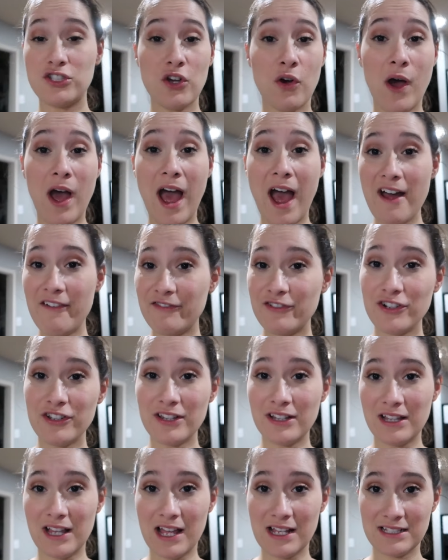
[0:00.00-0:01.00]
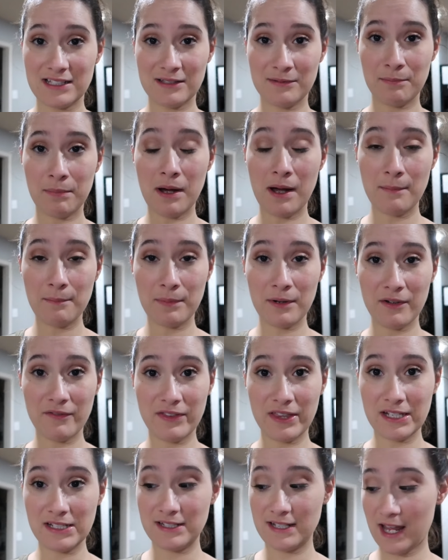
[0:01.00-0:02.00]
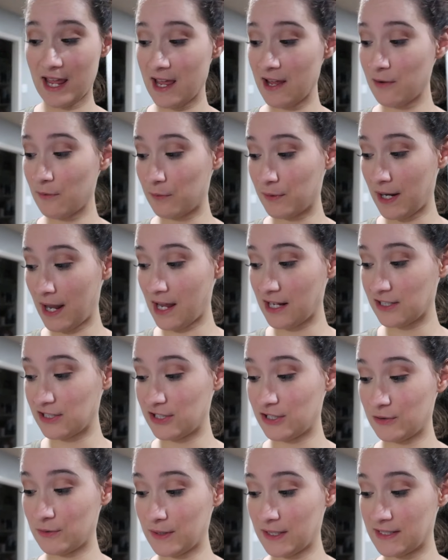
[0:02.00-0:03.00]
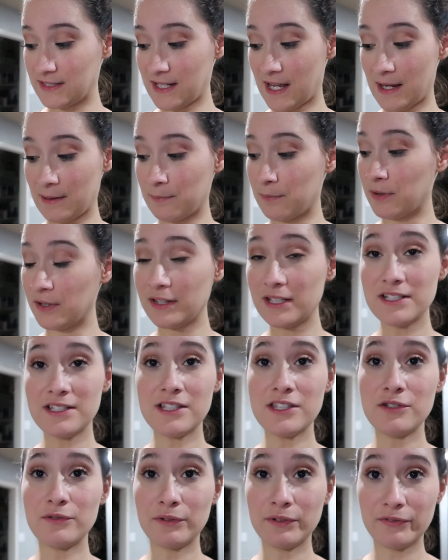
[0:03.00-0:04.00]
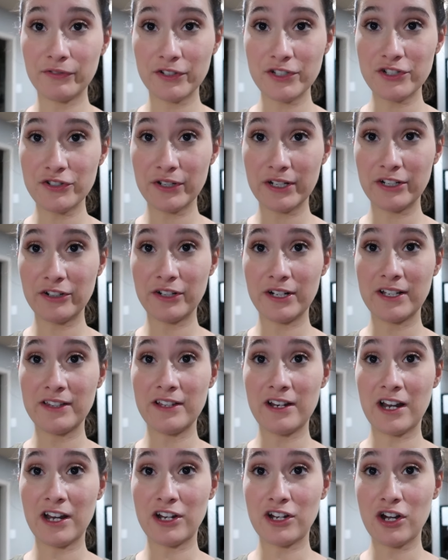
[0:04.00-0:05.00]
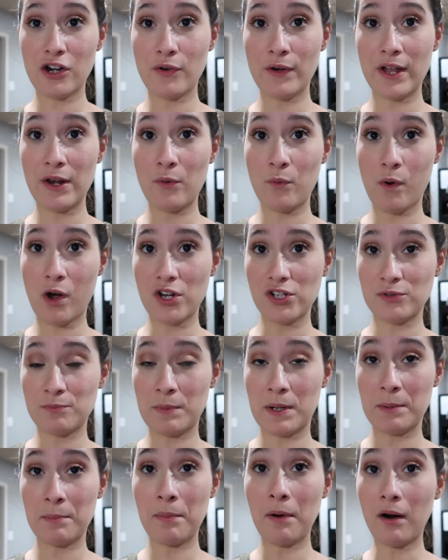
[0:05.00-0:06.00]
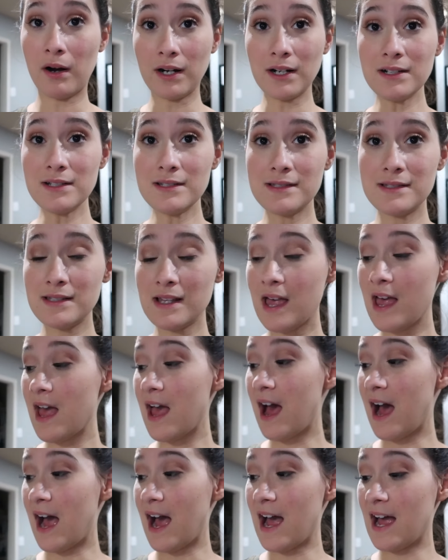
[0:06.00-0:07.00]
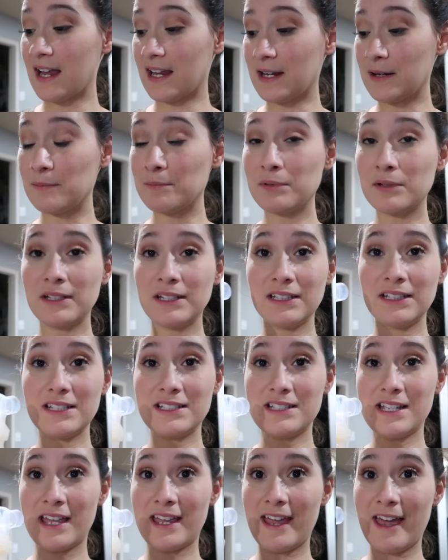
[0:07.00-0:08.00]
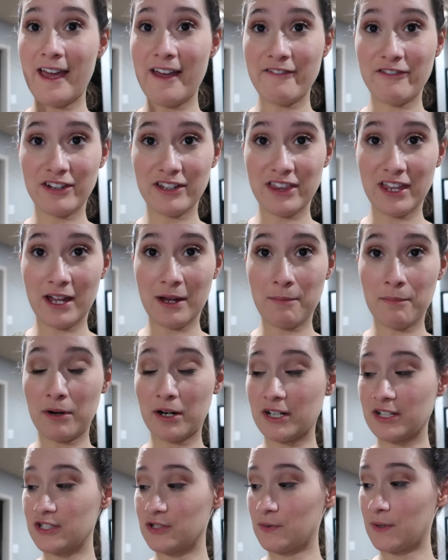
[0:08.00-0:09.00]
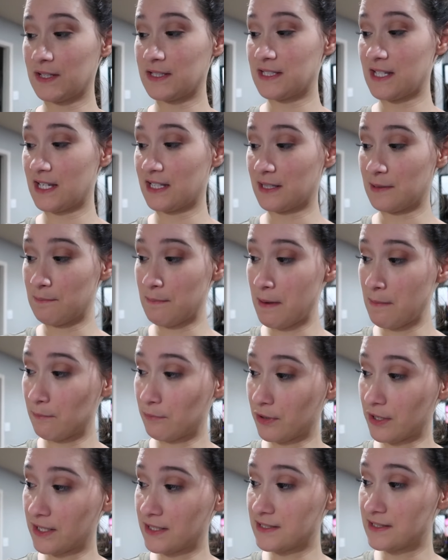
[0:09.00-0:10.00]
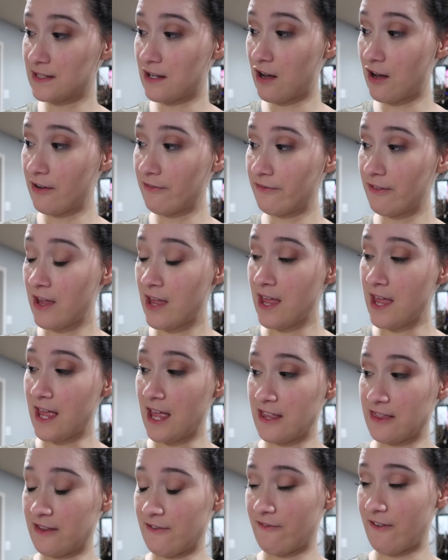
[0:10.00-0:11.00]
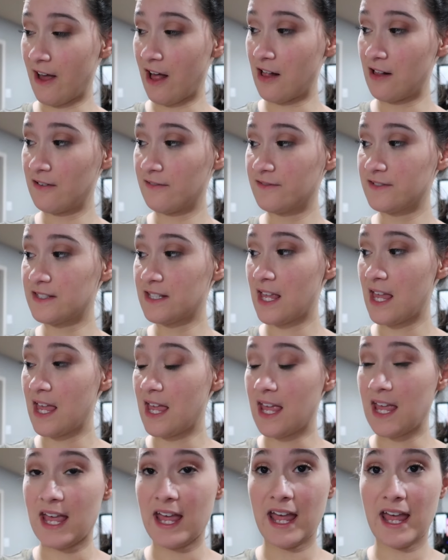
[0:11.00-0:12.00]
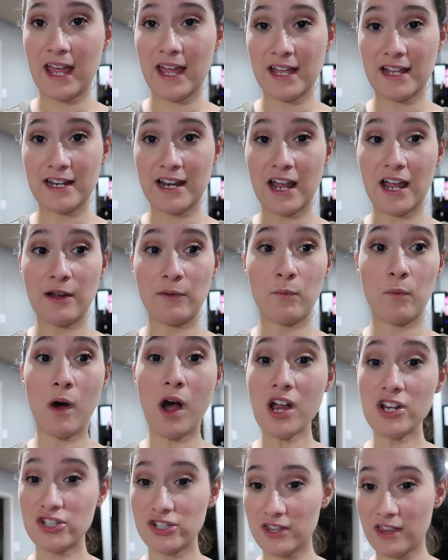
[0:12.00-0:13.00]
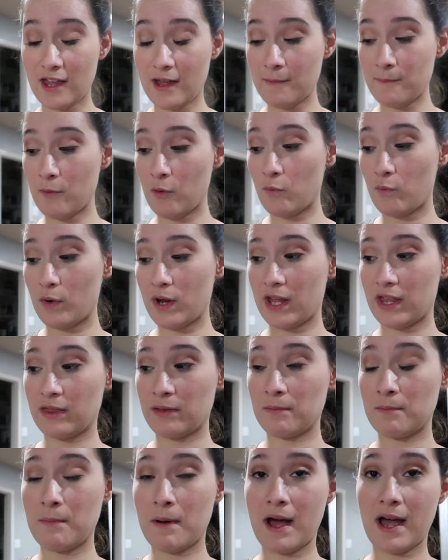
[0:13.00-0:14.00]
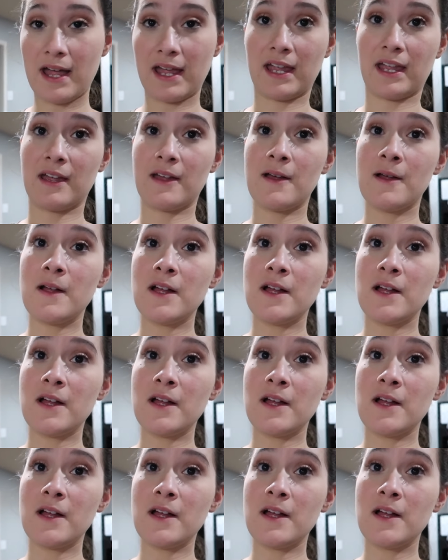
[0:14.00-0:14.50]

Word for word: So after the last pump of the day, what I do is I put this in the refrigerator, and then I go and wash my parts. I completely take everything apart, so I take the membranes off and the valves, and I wash them with my